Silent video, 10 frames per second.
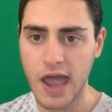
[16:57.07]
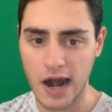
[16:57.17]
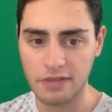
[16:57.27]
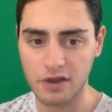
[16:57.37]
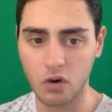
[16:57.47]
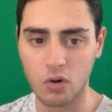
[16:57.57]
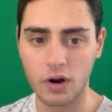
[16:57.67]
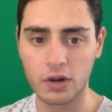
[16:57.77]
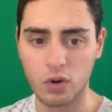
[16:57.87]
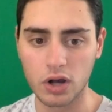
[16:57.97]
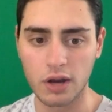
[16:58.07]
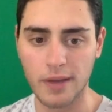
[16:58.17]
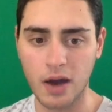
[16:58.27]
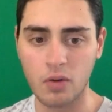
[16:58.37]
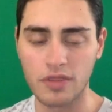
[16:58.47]
And I think Oregon will come
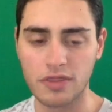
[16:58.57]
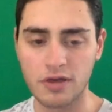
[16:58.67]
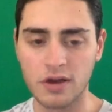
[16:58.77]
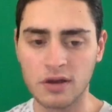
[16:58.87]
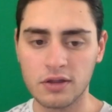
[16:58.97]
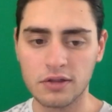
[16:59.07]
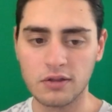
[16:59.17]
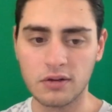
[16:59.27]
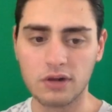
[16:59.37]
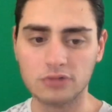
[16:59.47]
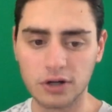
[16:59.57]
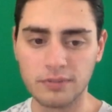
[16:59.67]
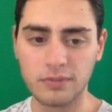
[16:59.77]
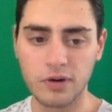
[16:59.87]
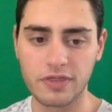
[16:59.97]
out with a
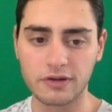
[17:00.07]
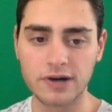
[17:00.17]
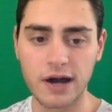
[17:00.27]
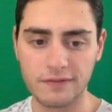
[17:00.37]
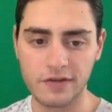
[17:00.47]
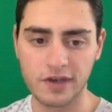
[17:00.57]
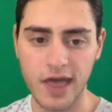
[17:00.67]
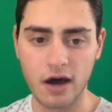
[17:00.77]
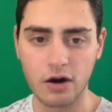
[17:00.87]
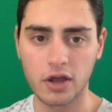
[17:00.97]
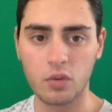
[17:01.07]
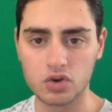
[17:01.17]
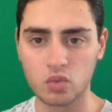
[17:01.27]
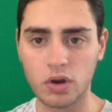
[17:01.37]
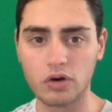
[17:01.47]
lot of physicality, which
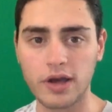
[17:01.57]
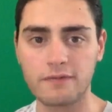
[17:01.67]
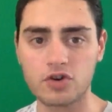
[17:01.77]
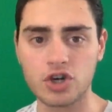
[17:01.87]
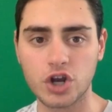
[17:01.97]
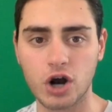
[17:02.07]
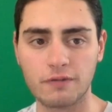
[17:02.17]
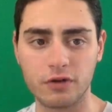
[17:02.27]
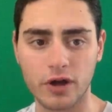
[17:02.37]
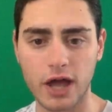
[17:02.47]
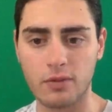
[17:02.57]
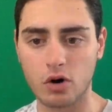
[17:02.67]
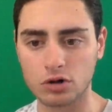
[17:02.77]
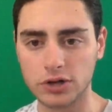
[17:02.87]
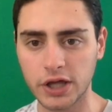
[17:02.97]
will get Virginia off their game
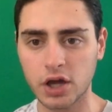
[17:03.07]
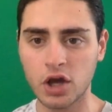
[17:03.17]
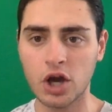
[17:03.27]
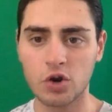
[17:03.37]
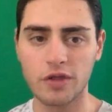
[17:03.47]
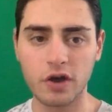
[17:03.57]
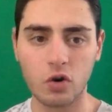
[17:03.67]
early. Do I think